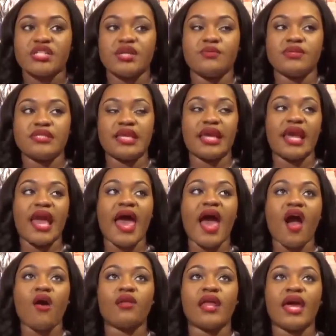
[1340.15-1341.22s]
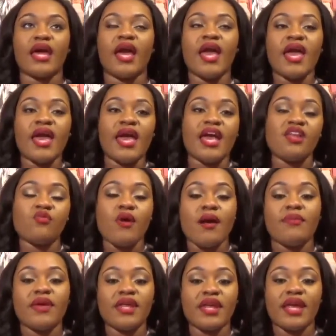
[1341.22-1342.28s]
He was saying how like
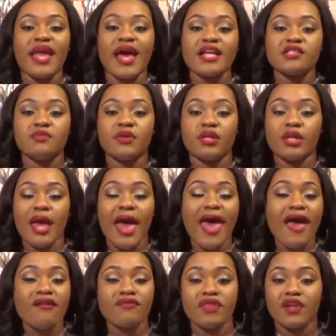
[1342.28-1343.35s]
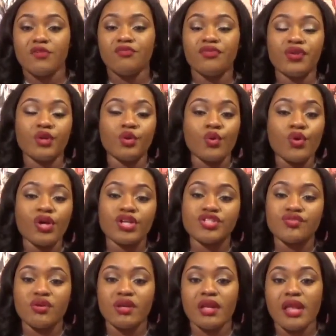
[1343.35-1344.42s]
NYPD has been after them for the
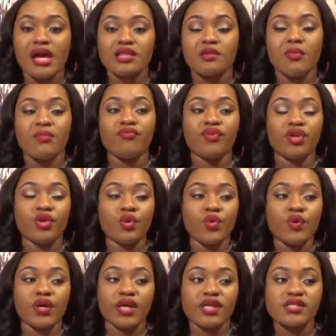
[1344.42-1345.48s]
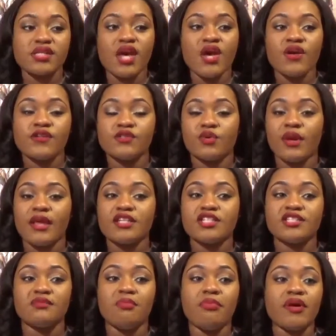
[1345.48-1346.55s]
longest, trying to lock them up for the longest. So they
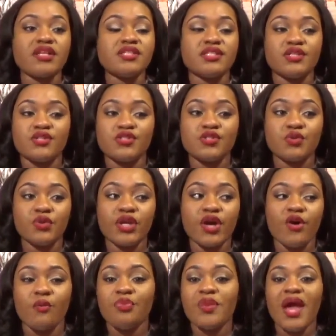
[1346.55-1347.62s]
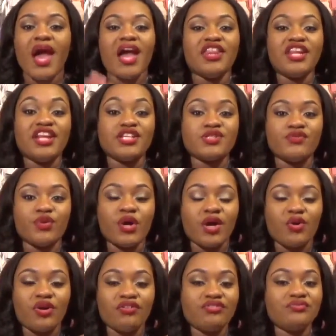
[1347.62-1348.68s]
just bust in the studio and then interview cut
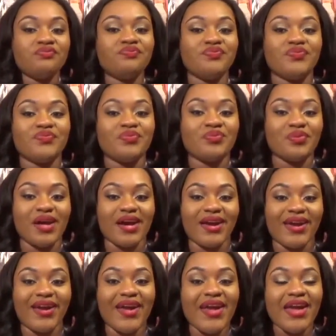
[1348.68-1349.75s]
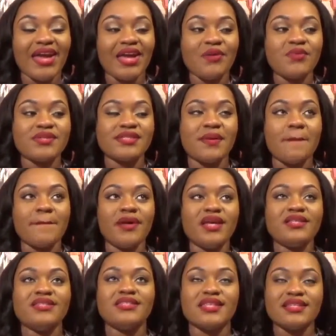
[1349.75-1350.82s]
off. Like, he was
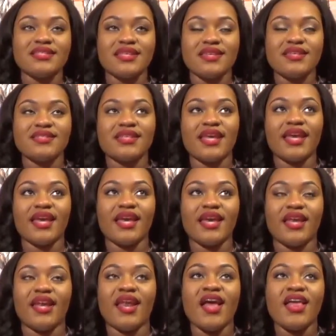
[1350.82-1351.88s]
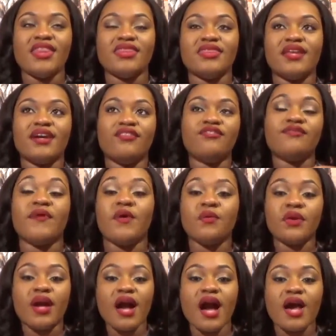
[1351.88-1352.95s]
mid-sentence and the
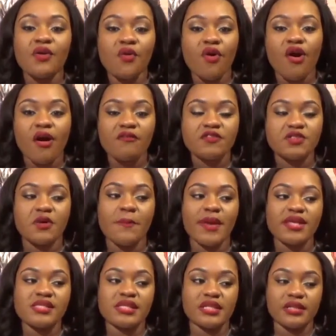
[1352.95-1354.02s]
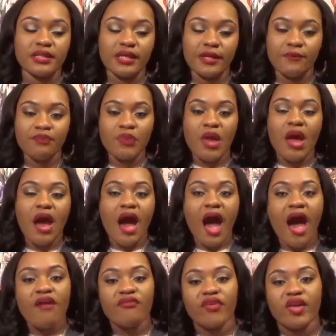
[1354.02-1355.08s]
phone cut off. So basically,
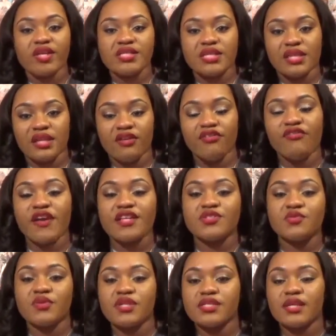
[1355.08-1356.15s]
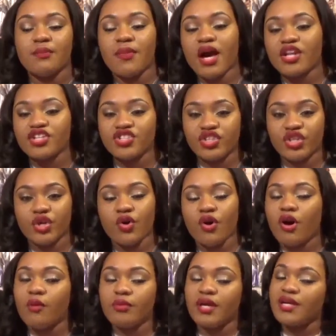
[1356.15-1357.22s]
obviously the feds was monitoring the
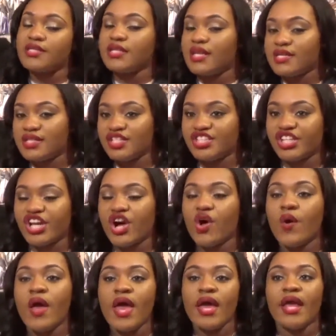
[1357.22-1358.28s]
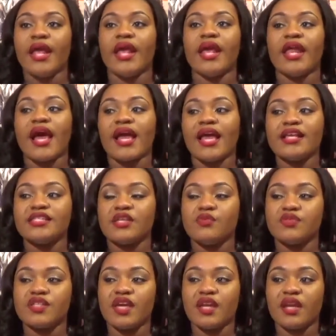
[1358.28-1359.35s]
call because he is in jail, and I guess he
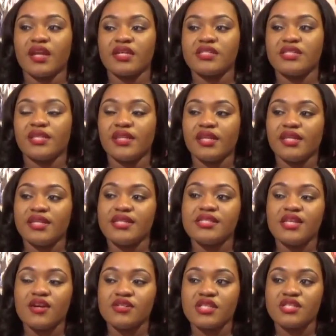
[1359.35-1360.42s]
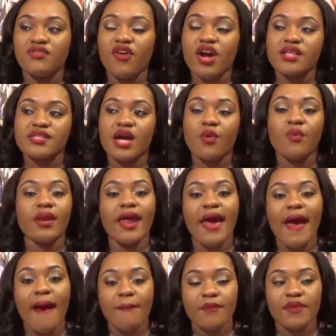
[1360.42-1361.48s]
was getting into the details as far as like what
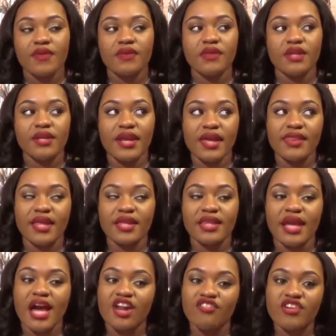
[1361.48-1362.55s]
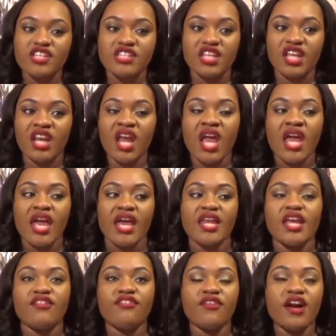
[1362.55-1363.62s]
happened the day that they got arrested, and
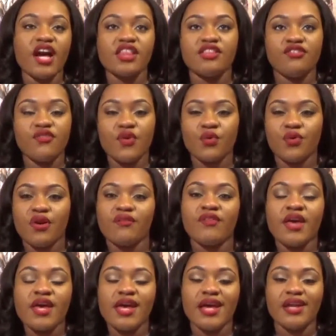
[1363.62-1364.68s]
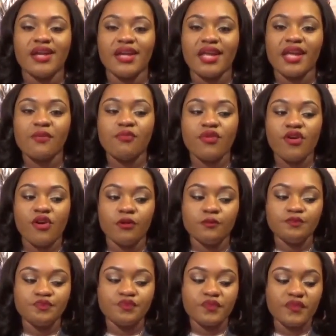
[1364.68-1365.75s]
they cut the phone off. And then
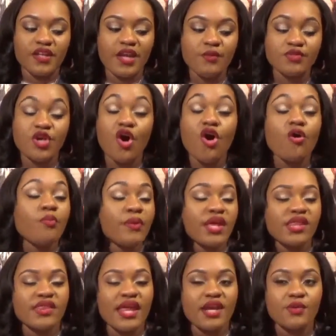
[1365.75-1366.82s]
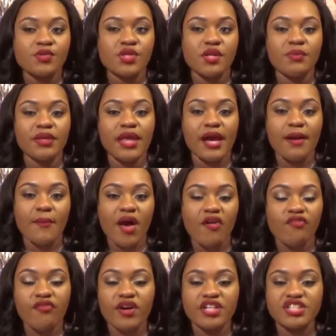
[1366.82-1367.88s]
Ebro, he was hoping that it was going to be like a
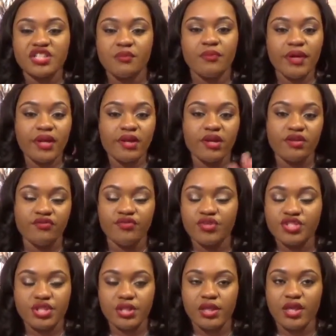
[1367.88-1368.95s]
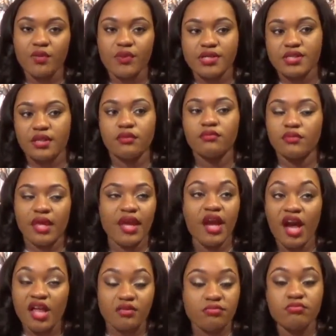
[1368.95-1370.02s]
malfunction, but unfortunately it wasn't. They
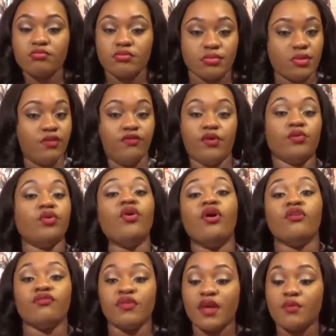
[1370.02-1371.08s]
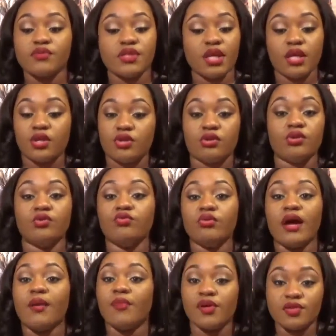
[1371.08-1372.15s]
cut the phone off. They was like, you're
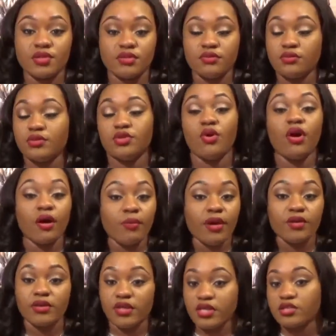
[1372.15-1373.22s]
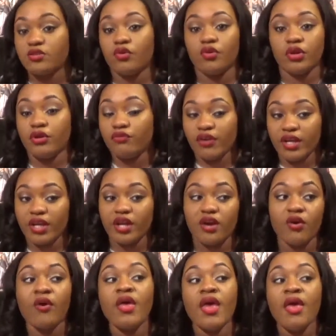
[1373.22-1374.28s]
not about to talk about this on the
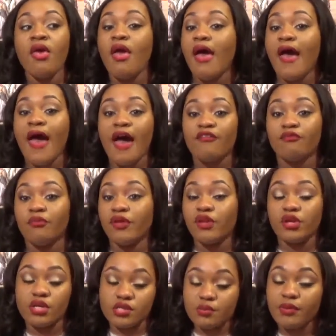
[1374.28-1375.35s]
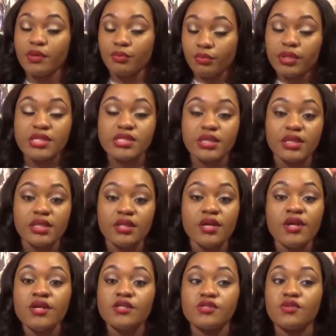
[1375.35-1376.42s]
radio and have millions of people listening.
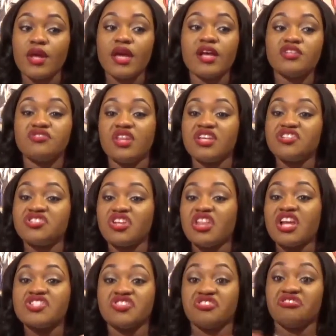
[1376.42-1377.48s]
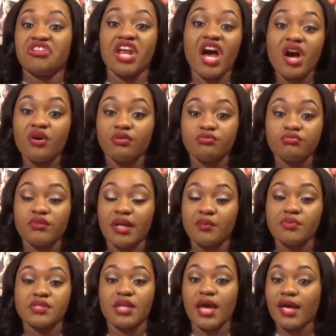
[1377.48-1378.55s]
So they shut that shit down. They
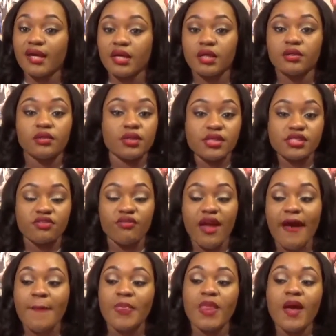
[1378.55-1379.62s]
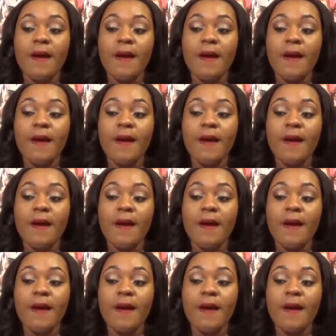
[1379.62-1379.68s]
was like, it's a wrap.